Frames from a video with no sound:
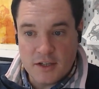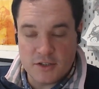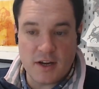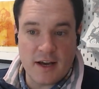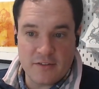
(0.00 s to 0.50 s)
You
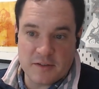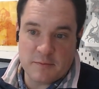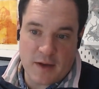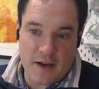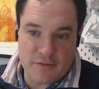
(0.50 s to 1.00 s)
don't have to
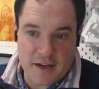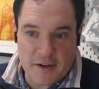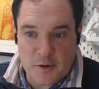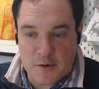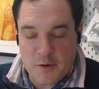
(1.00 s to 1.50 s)
have that
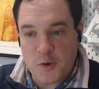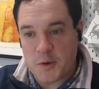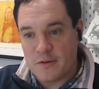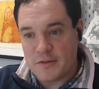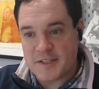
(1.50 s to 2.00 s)
awkward
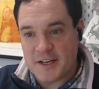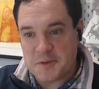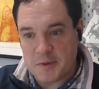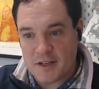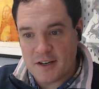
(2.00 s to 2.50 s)
conversation
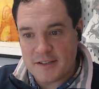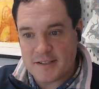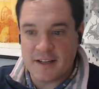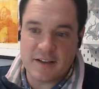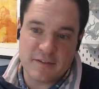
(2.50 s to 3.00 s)
with the client and say, oh,